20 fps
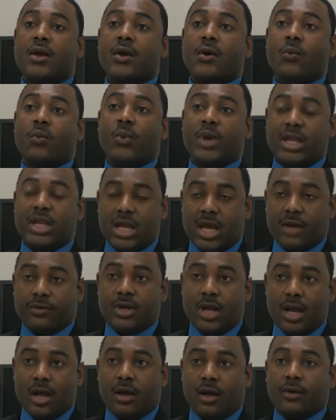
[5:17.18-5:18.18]
We now
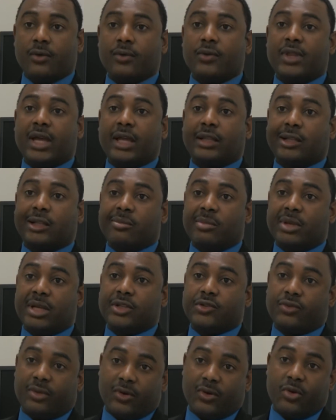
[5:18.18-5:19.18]
know that
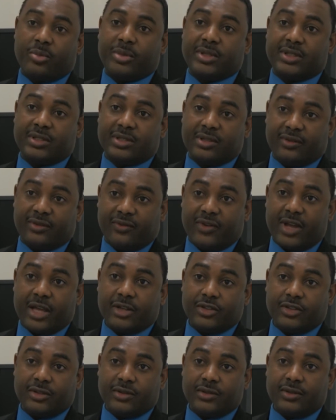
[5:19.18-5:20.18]
Chlamydia trachomatis
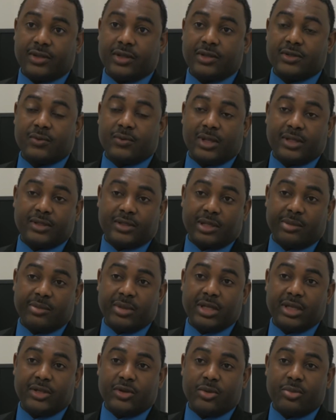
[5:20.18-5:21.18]
infections, as well as
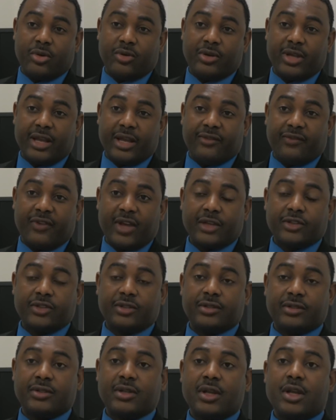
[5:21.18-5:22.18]
Chlamydia pneumoniae
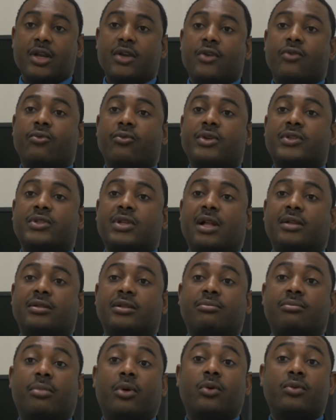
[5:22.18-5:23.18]
infections, result
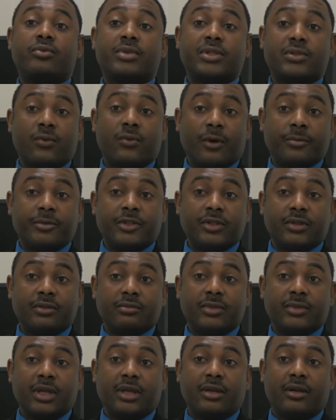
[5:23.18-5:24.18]
in bone resorption
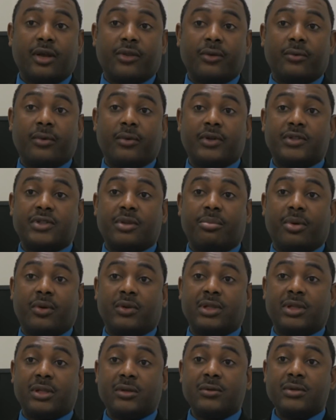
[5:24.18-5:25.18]
In other words, the
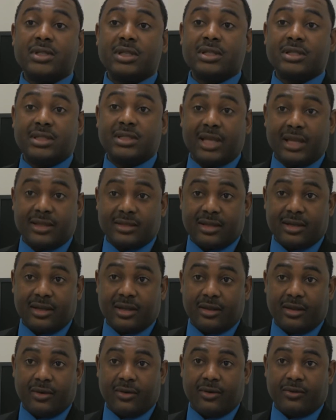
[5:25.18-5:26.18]
bone loses
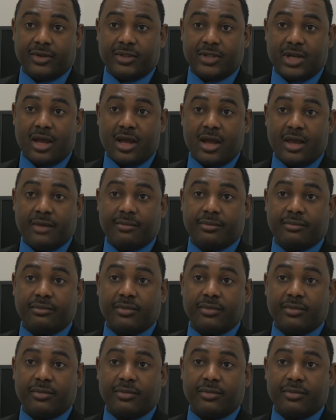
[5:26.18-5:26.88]
density over time.